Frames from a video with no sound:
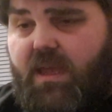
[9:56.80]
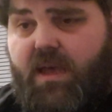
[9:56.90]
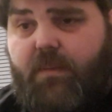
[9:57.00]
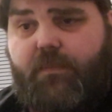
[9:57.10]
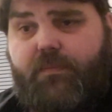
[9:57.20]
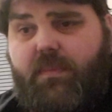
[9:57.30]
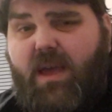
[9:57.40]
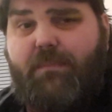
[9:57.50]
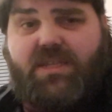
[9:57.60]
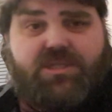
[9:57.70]

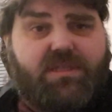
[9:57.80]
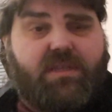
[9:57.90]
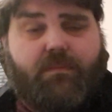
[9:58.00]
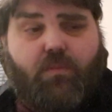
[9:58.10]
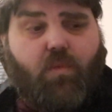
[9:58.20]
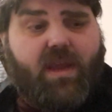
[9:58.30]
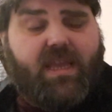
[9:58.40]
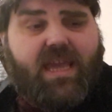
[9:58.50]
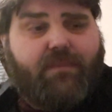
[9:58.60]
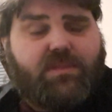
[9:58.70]
I mentioned them when
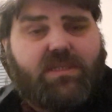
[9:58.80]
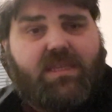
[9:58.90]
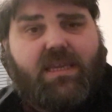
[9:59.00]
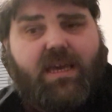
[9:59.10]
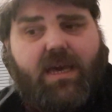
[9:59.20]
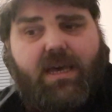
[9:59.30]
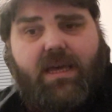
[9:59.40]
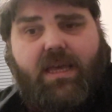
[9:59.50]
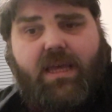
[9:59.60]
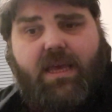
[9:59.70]
it came to
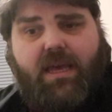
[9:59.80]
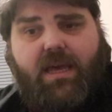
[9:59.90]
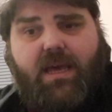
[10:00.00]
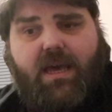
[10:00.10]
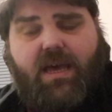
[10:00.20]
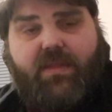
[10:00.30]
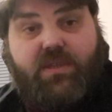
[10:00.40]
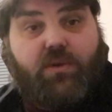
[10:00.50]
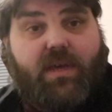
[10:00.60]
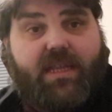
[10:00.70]
the
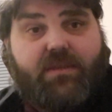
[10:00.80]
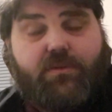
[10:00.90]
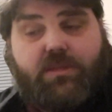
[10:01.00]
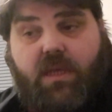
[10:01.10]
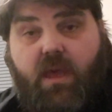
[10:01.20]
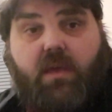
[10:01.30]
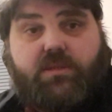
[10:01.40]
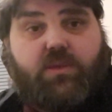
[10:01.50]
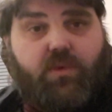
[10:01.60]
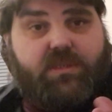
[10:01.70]
the door handles.
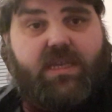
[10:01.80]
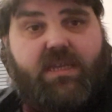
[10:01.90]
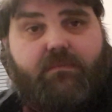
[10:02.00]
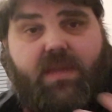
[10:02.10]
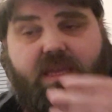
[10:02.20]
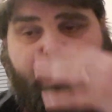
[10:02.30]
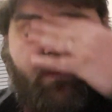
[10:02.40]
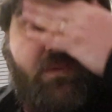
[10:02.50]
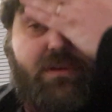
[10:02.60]
So what's a hidden Mickey?